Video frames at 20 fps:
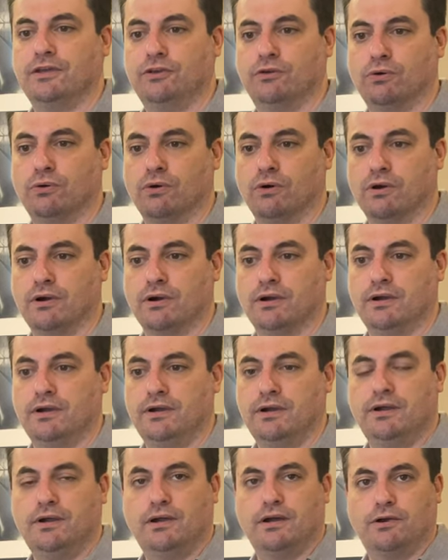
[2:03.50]
your
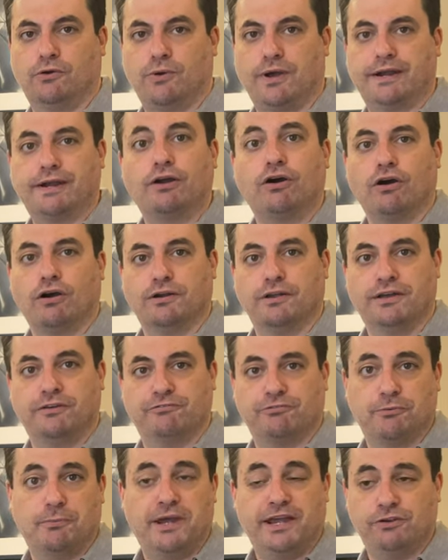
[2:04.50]
credit card
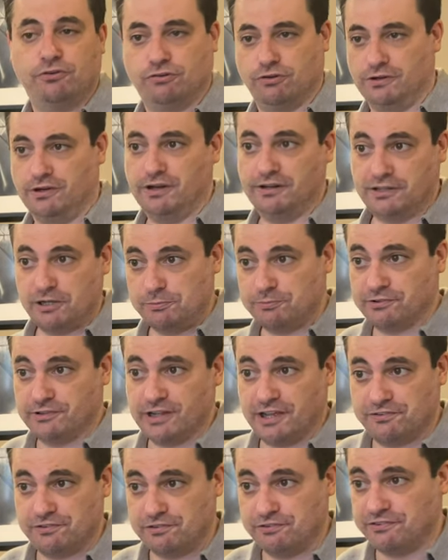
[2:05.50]
information. It keeps it
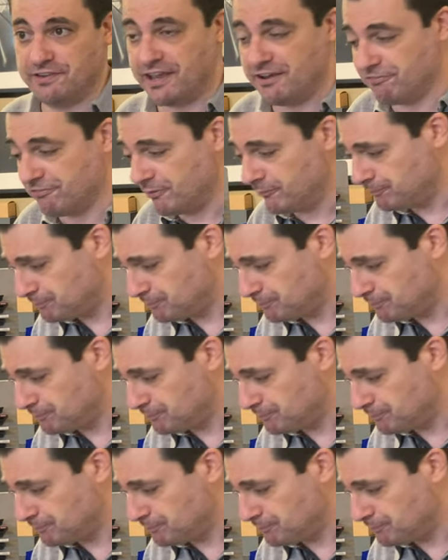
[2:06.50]
nice and safe.